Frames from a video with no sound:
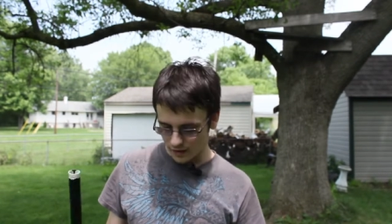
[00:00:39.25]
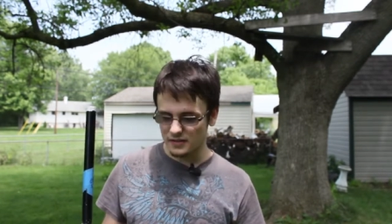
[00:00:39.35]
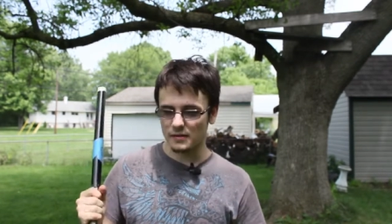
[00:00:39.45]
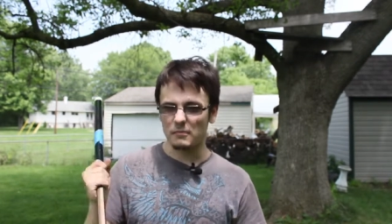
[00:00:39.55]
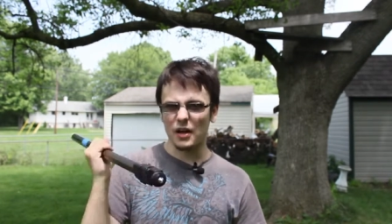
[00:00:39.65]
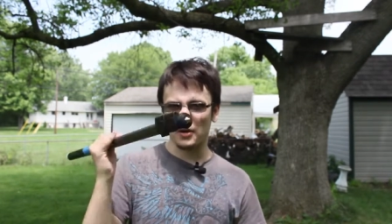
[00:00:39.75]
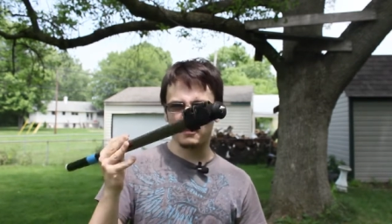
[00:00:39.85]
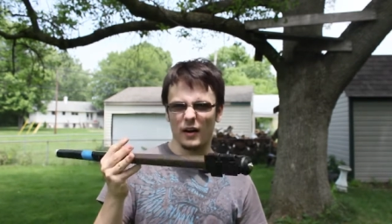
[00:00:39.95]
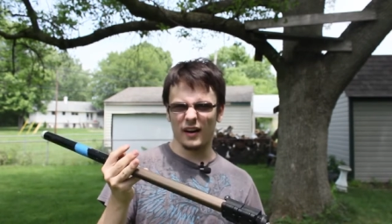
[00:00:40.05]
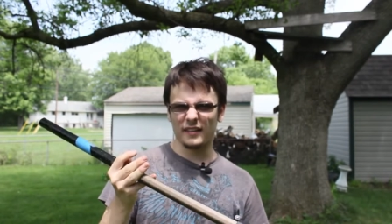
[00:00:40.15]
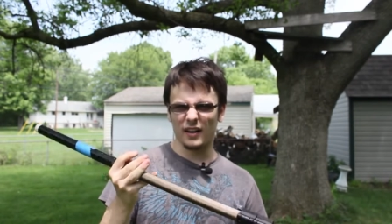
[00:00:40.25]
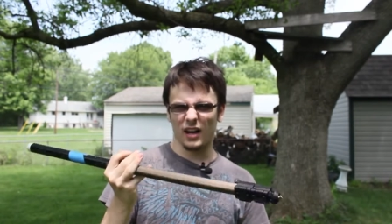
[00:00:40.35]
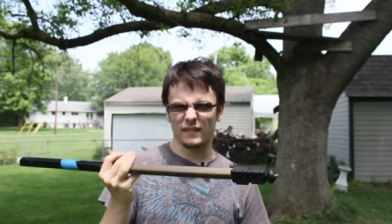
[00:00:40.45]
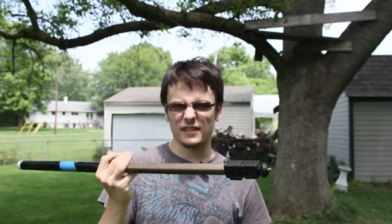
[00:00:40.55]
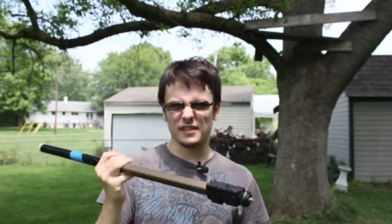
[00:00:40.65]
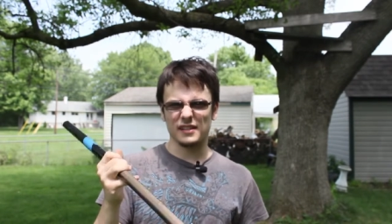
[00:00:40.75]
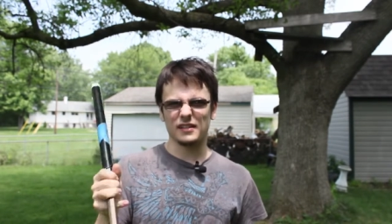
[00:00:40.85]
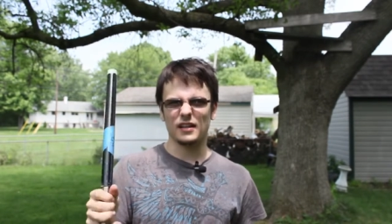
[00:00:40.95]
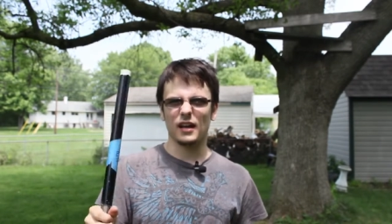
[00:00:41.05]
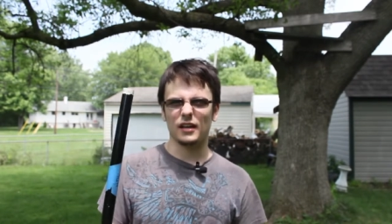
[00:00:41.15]
It's a monopod, obviously,
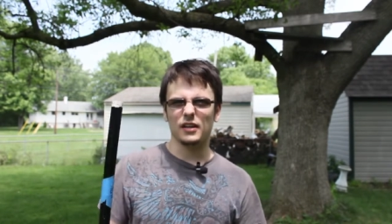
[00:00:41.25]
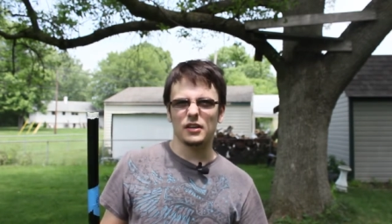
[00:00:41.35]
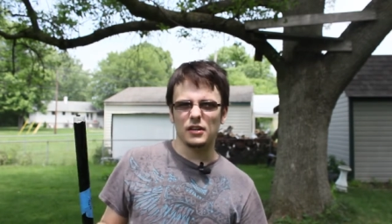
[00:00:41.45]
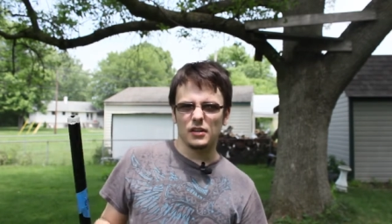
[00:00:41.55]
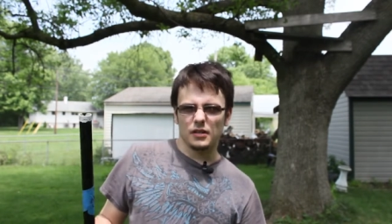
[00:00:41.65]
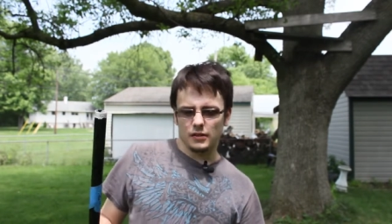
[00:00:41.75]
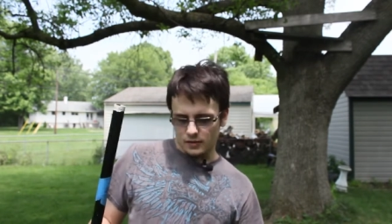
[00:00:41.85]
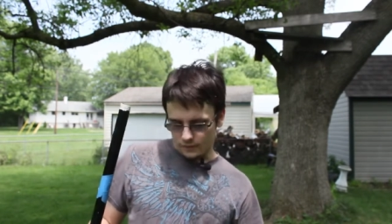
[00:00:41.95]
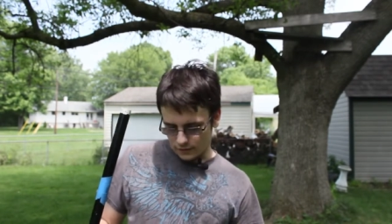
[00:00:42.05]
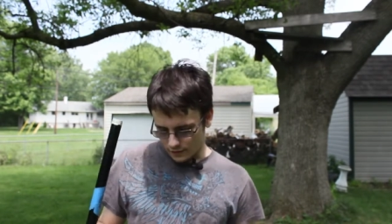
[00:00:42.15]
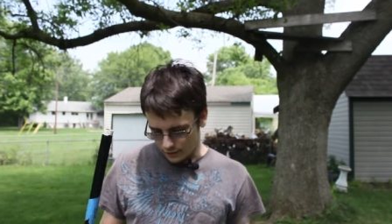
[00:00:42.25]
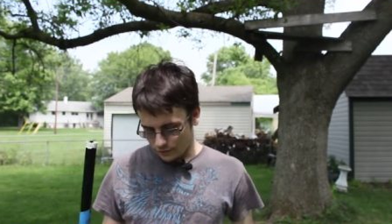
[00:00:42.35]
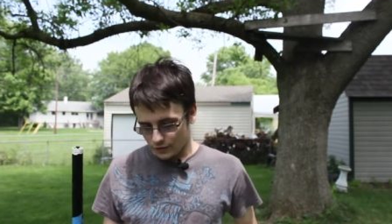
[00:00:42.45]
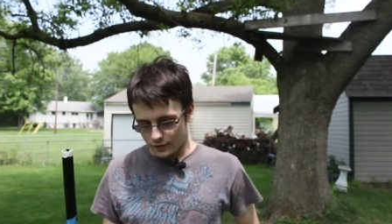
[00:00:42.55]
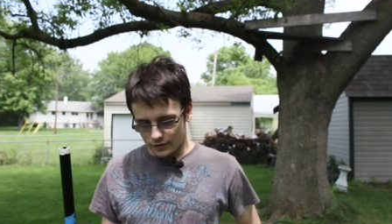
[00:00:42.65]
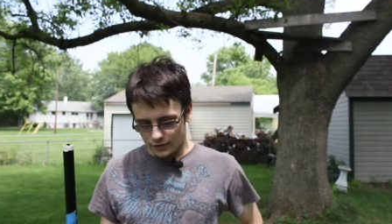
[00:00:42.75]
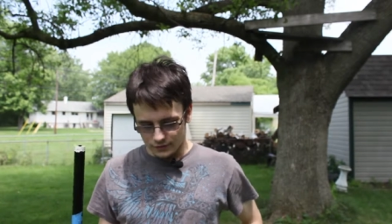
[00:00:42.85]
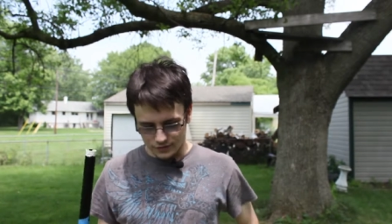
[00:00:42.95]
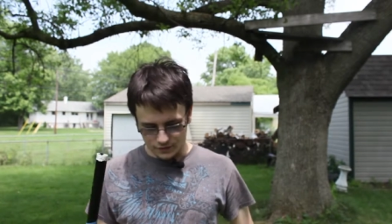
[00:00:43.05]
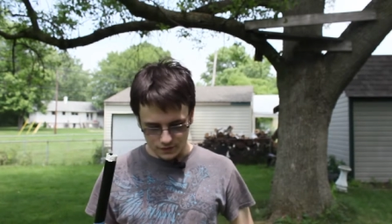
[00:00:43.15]
and uh, for, the, for
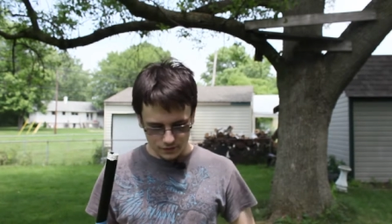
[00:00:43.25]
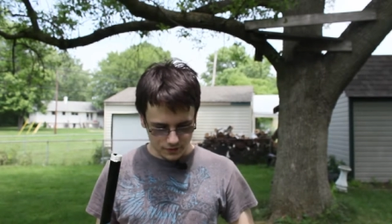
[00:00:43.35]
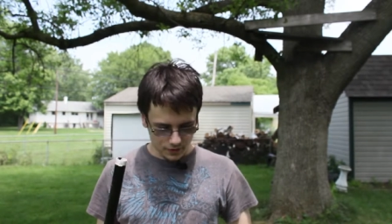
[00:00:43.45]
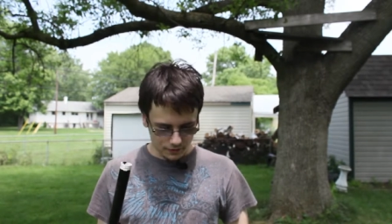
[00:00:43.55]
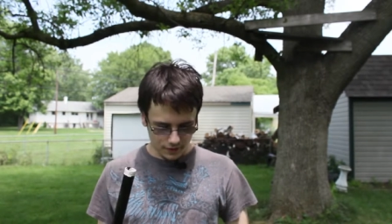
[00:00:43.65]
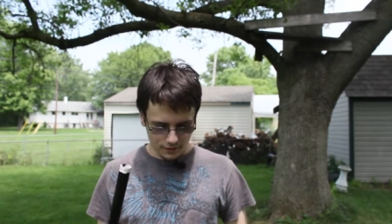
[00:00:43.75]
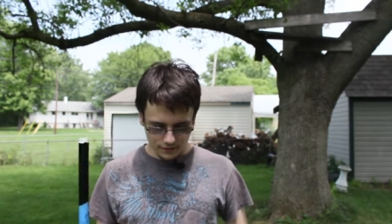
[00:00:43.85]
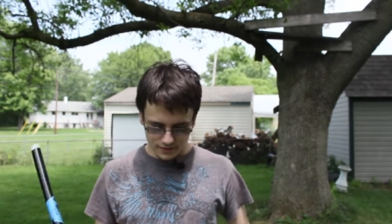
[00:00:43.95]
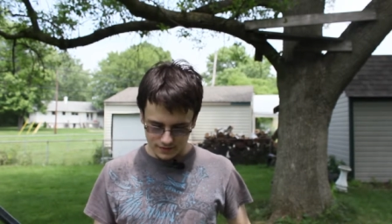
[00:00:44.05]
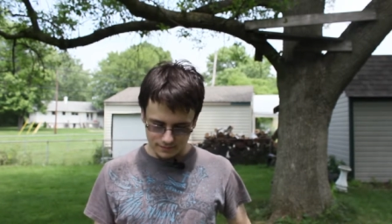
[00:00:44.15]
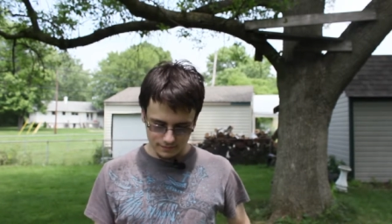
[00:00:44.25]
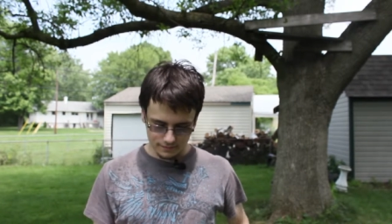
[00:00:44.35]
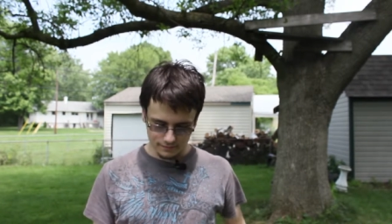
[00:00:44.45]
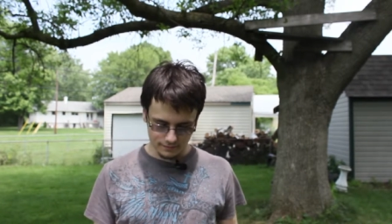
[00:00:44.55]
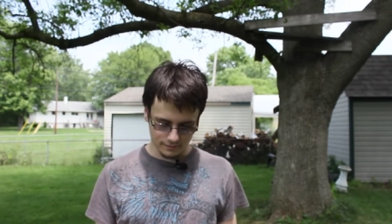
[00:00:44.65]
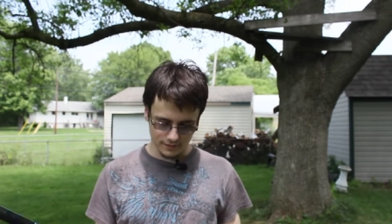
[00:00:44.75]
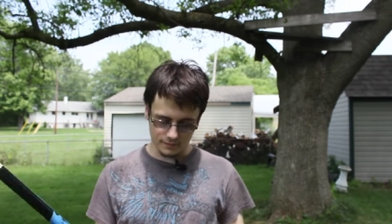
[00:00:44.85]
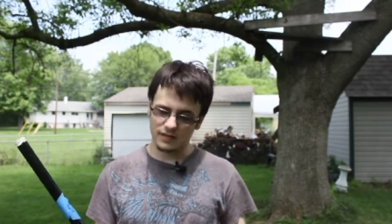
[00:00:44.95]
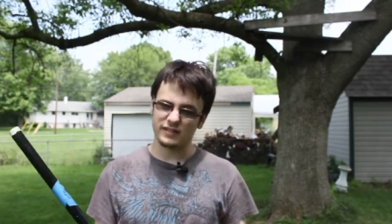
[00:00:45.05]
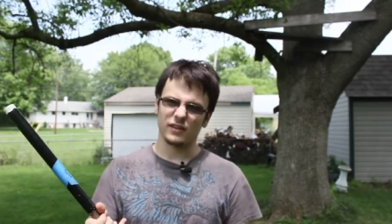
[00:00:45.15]
those of you who don't know, it's
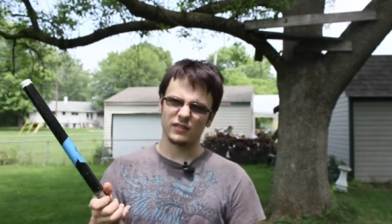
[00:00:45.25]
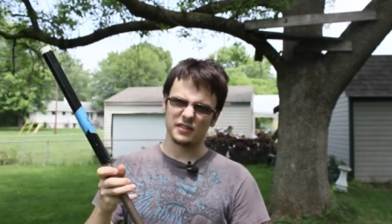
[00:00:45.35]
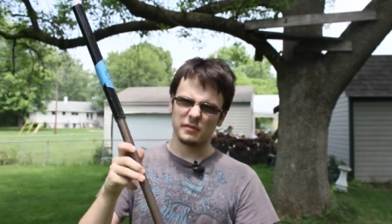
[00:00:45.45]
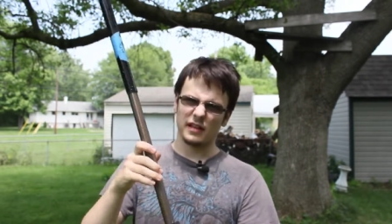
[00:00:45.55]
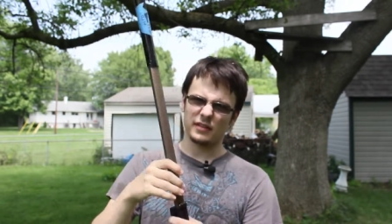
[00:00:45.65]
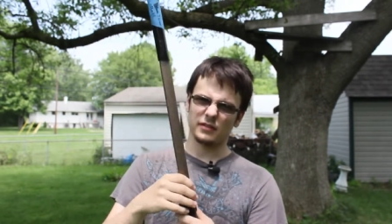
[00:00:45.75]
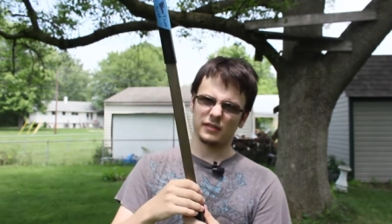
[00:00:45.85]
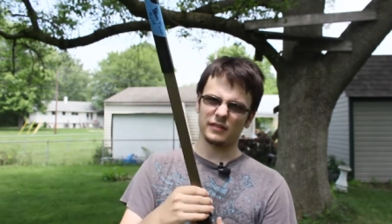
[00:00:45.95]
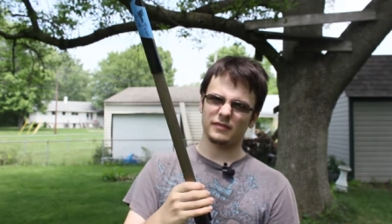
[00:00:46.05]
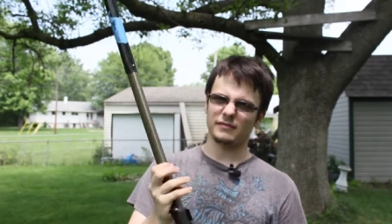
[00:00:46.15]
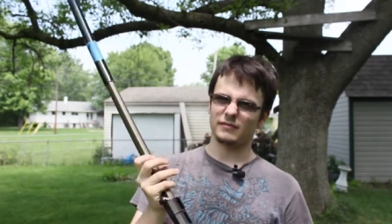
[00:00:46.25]
pretty self-explanatory.